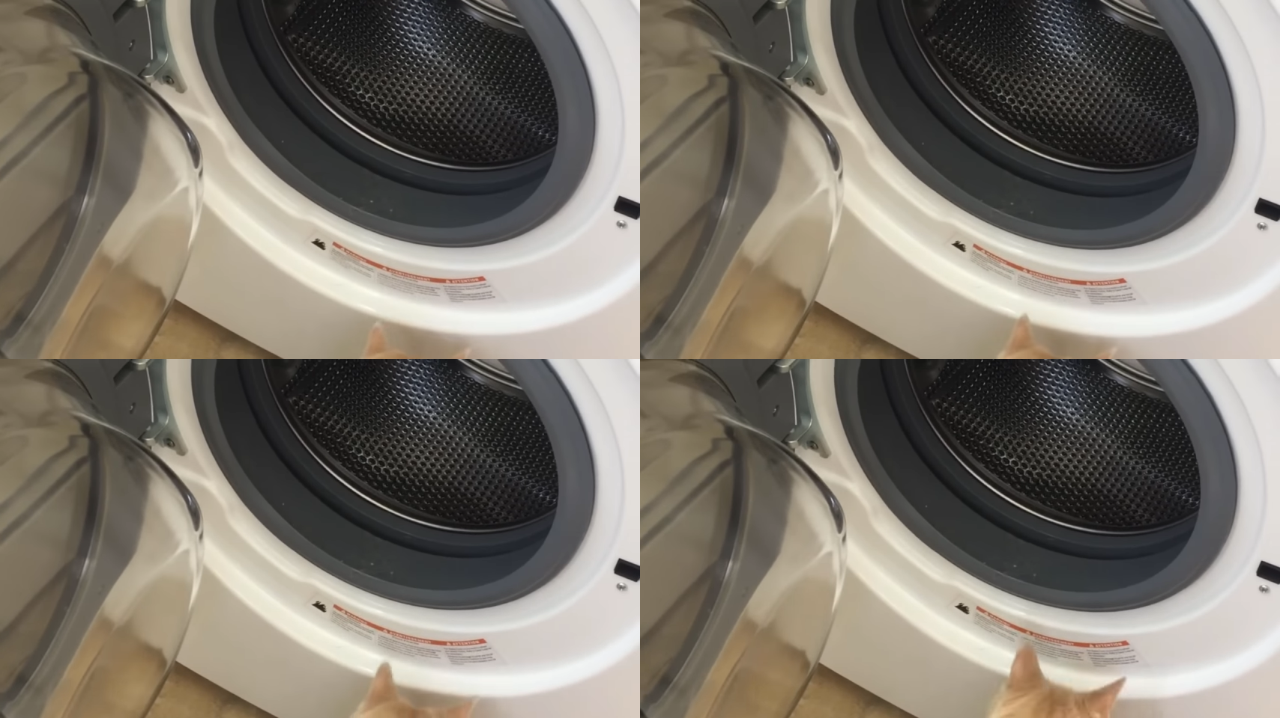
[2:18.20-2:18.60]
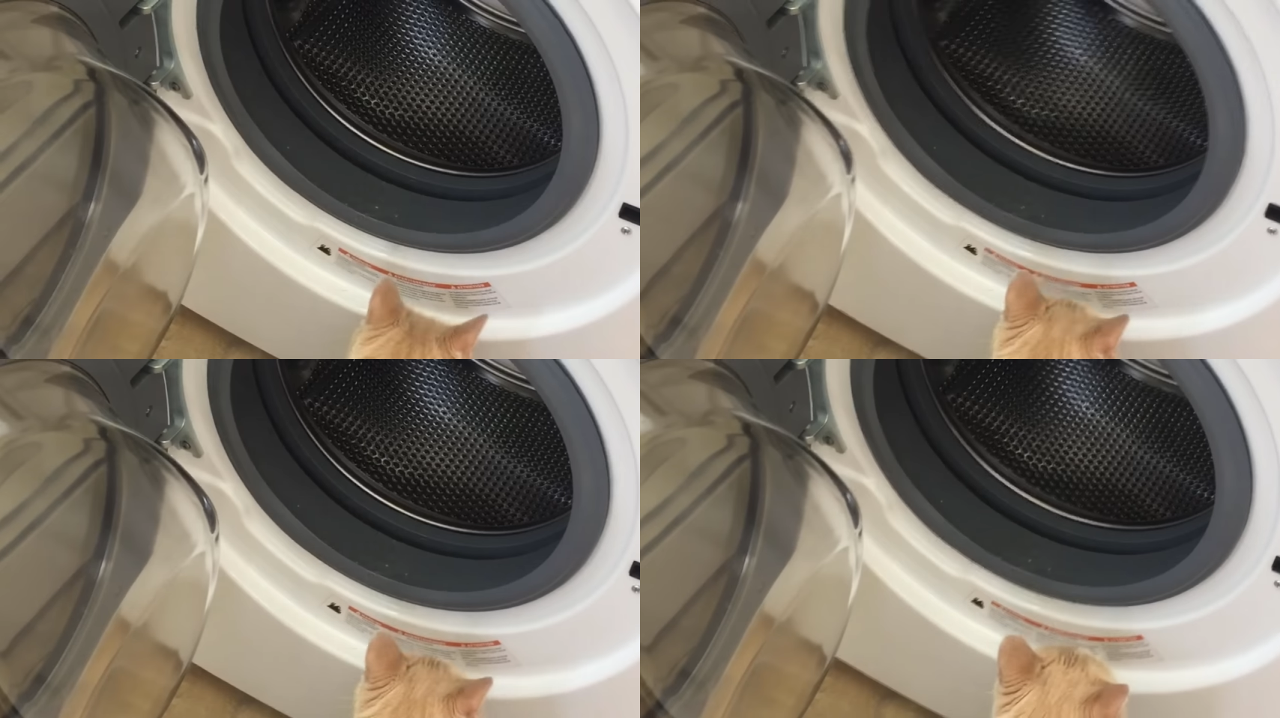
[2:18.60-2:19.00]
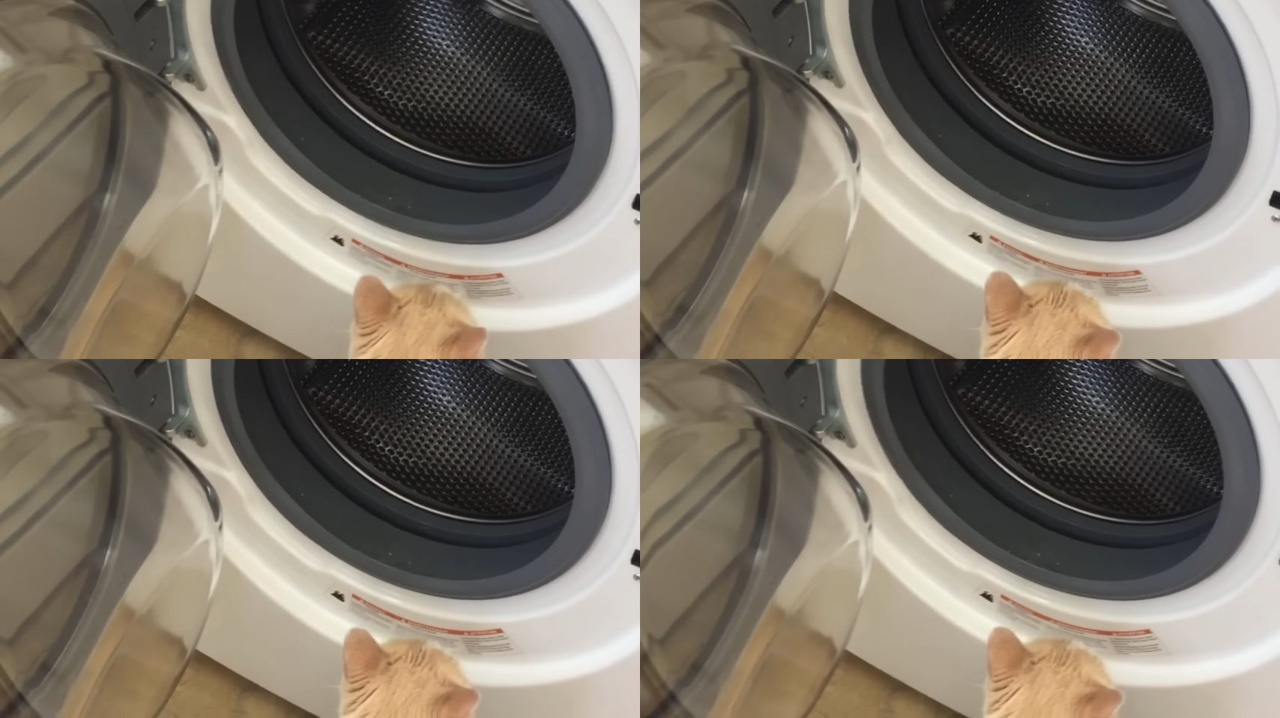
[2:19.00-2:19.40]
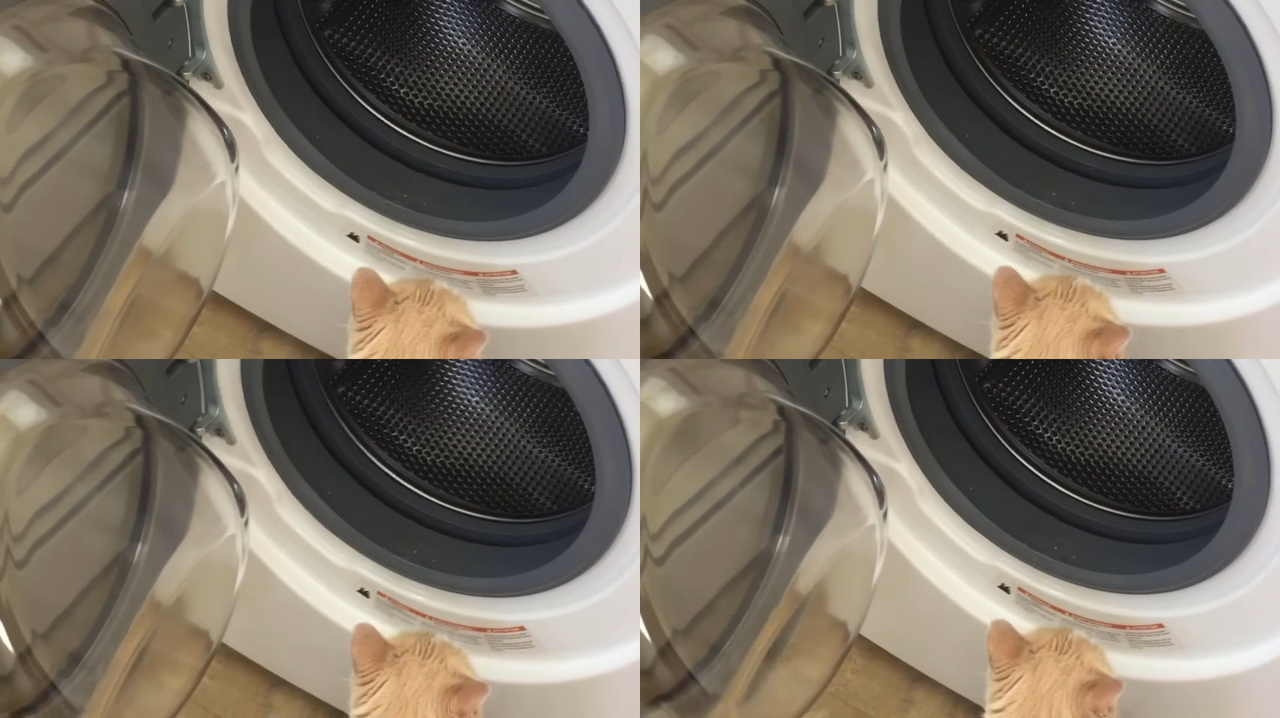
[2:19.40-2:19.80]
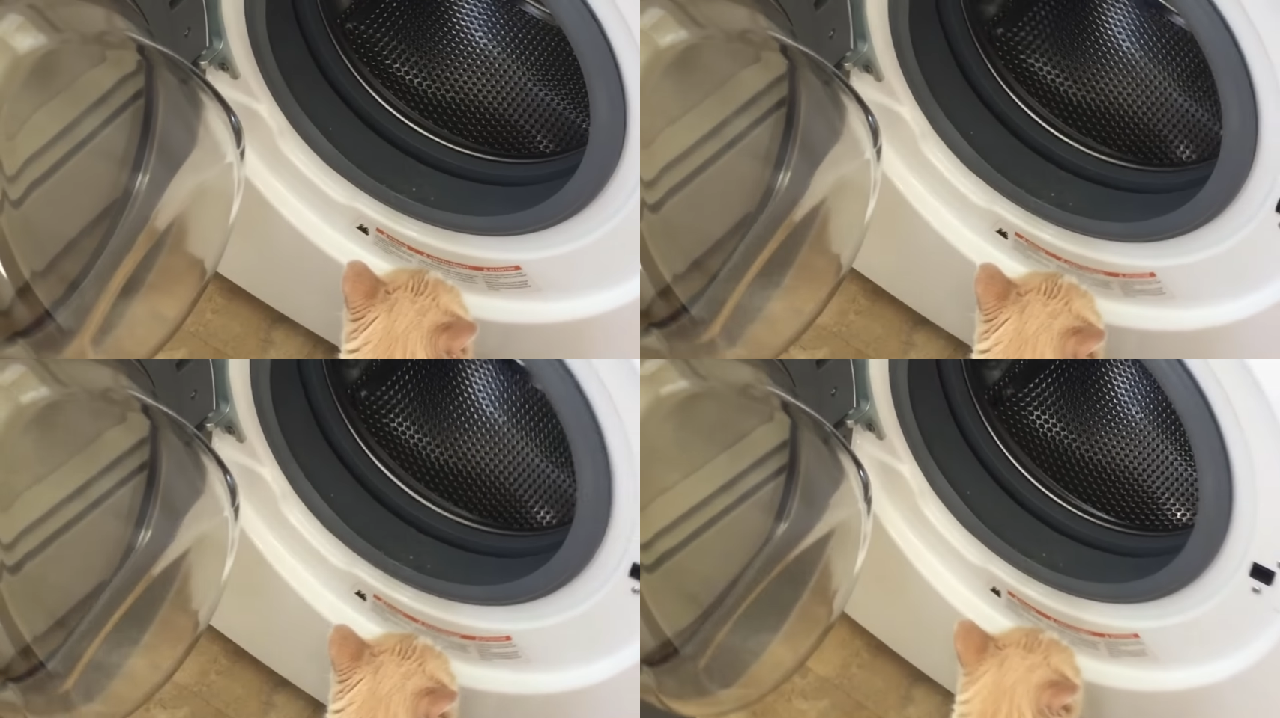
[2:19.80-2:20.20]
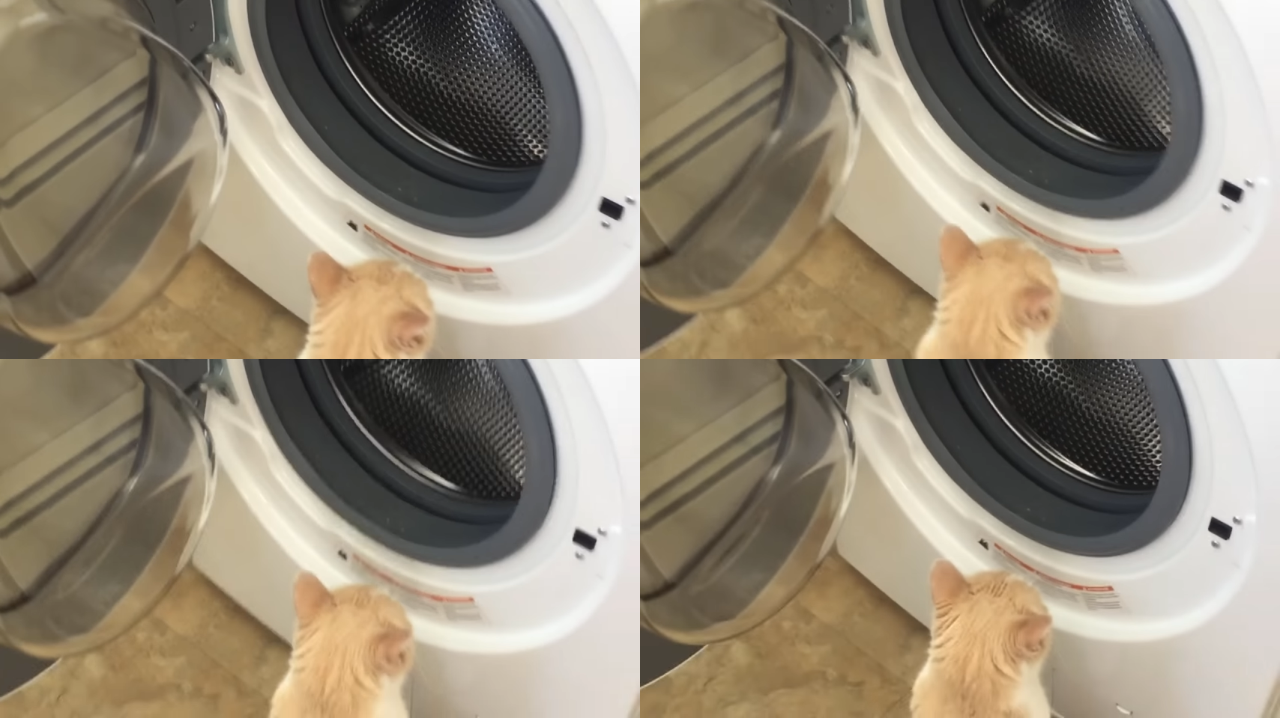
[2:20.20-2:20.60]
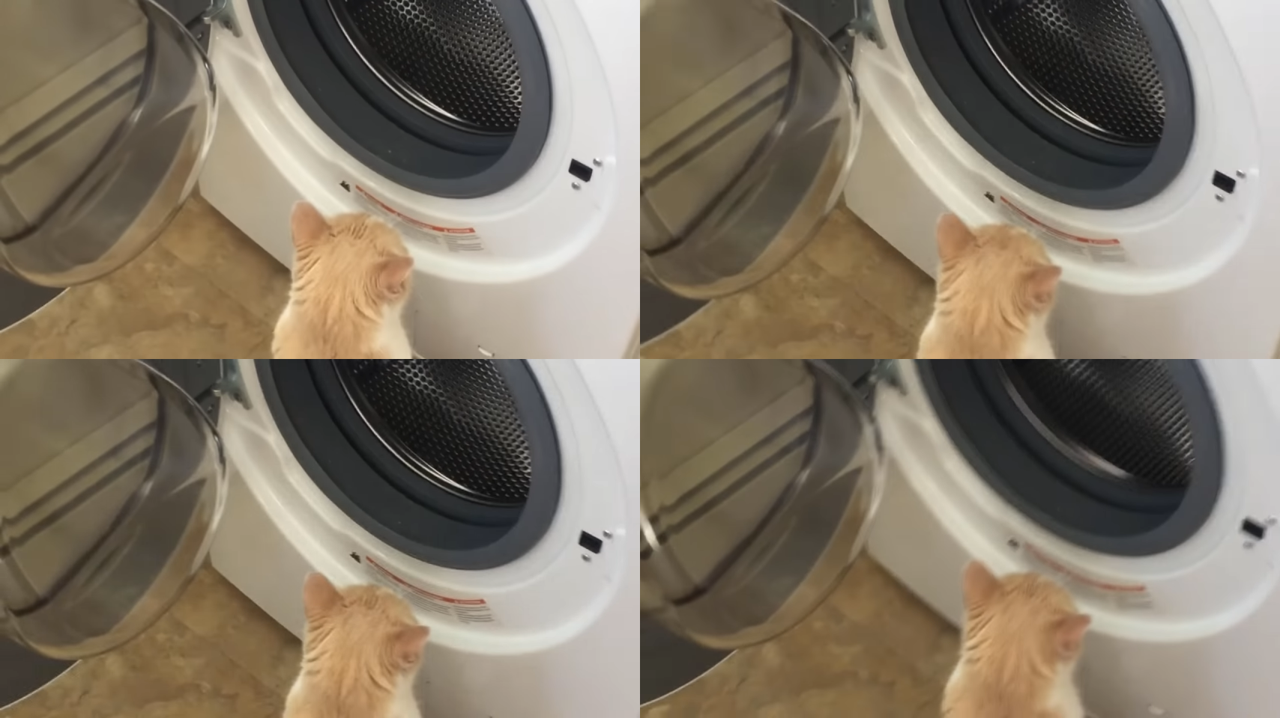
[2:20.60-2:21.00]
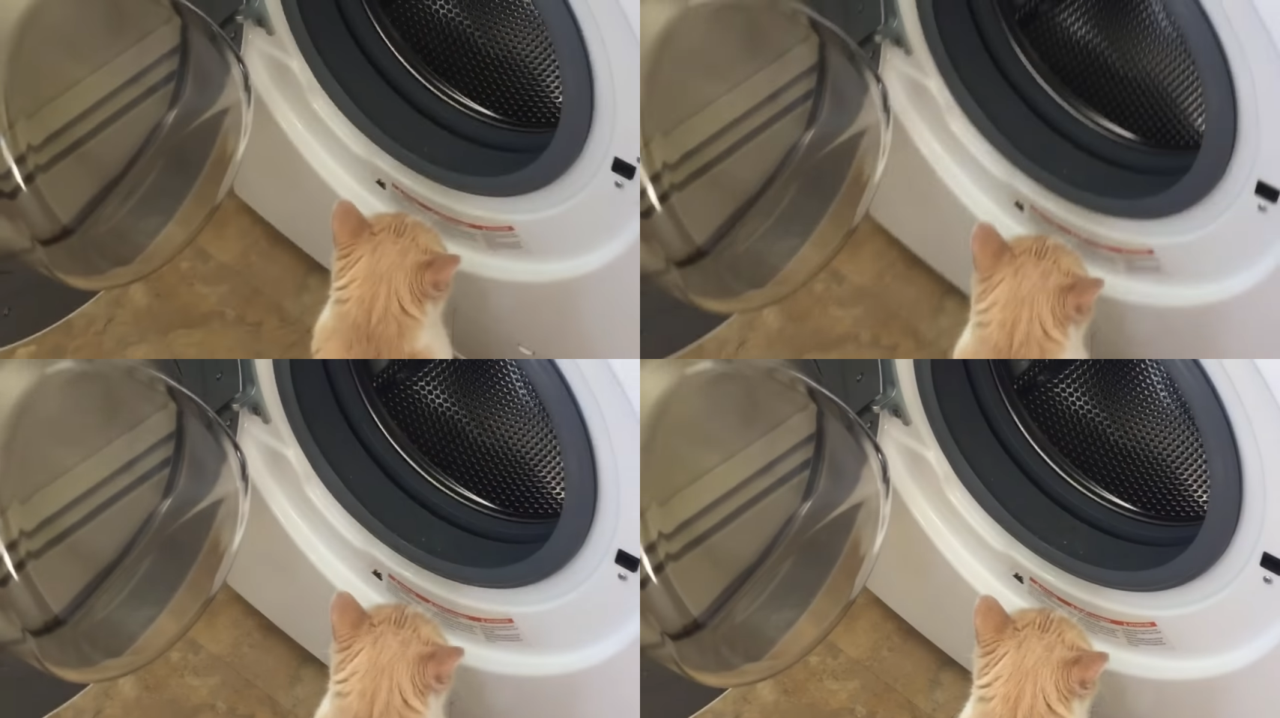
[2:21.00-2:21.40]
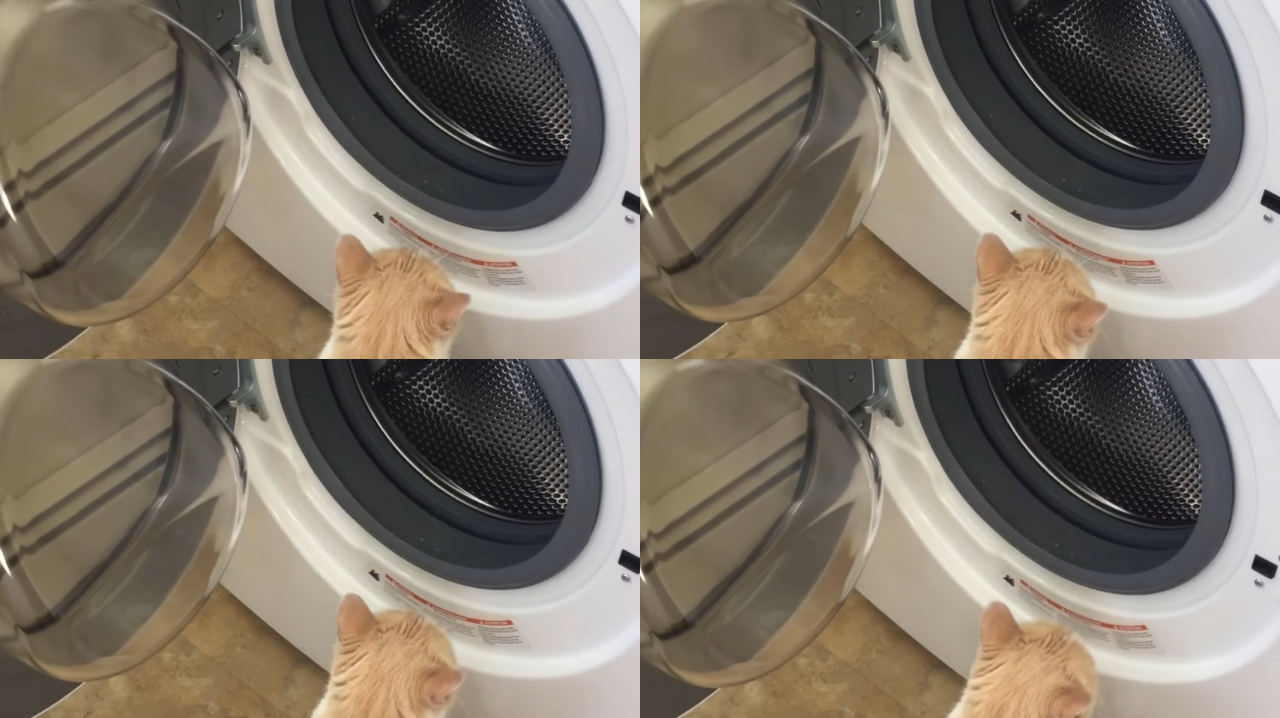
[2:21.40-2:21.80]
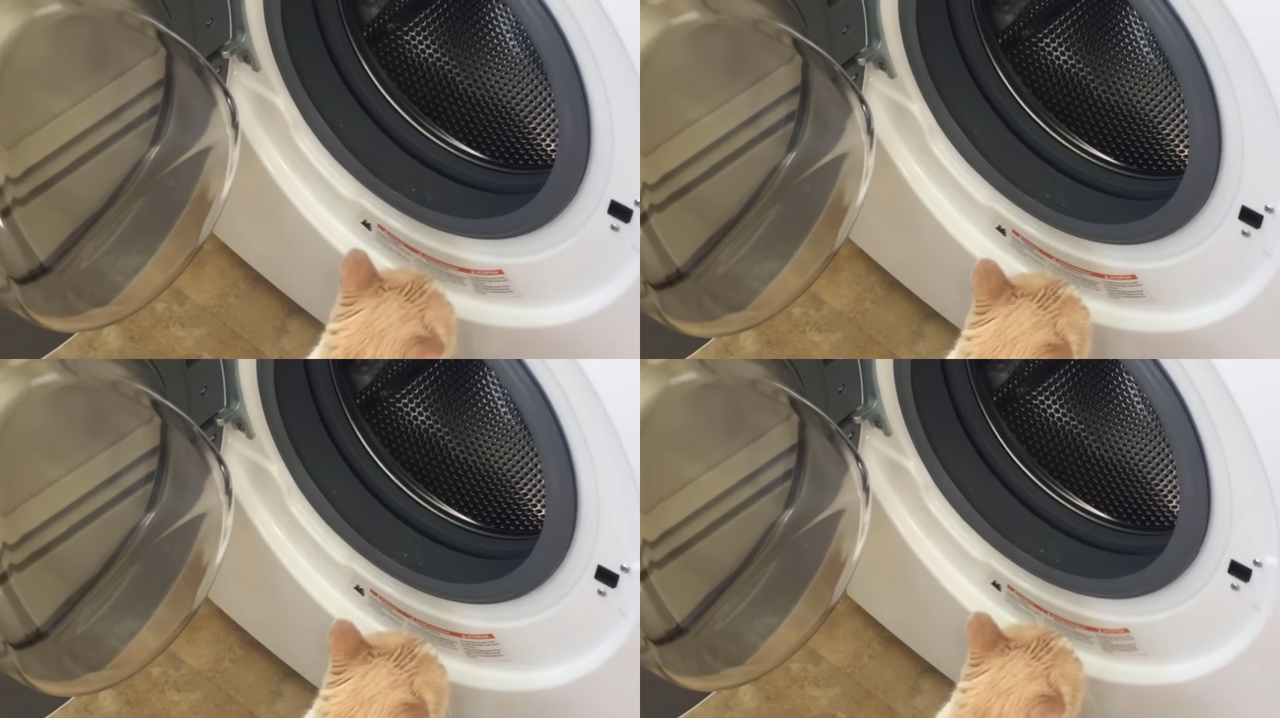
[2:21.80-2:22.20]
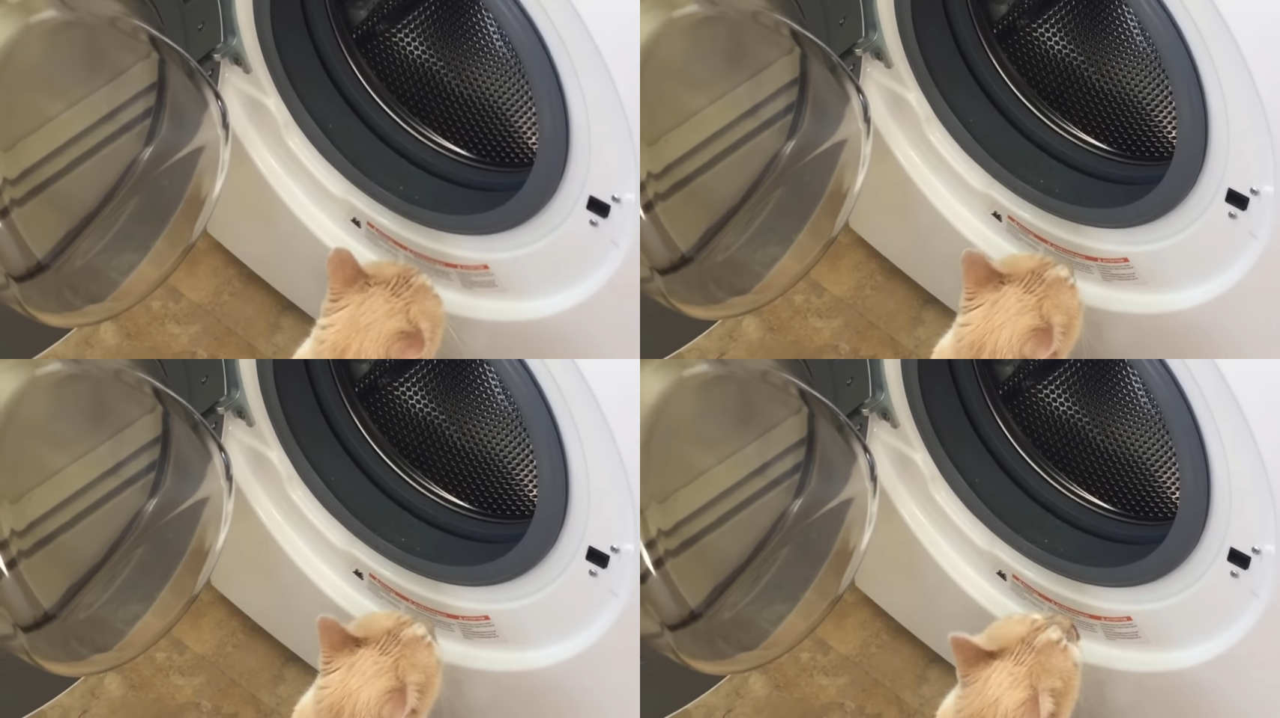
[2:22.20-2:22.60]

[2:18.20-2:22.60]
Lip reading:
No face is visible, so there are no lips to read.